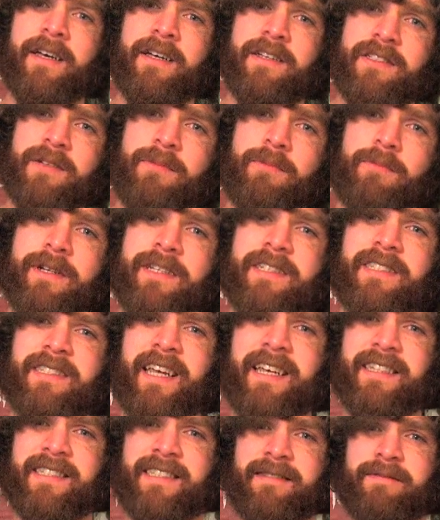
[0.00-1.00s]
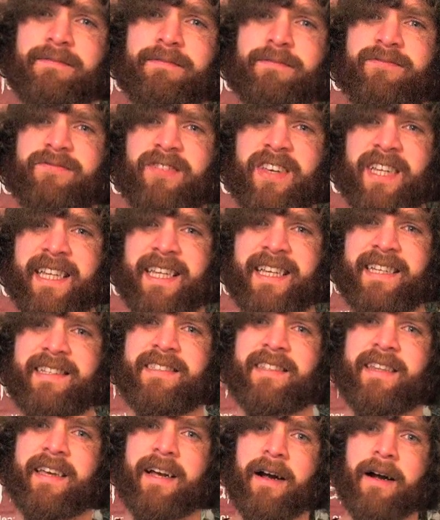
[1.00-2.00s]
some recessed
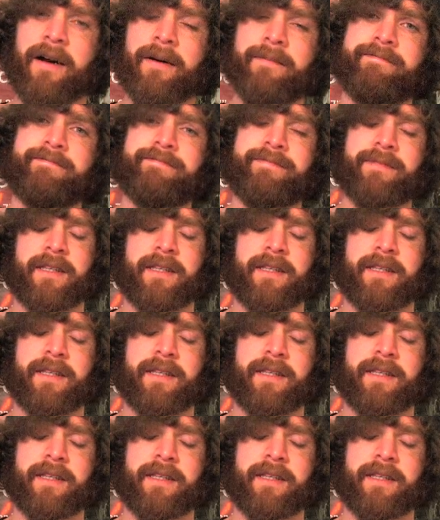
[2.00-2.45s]
feelings there.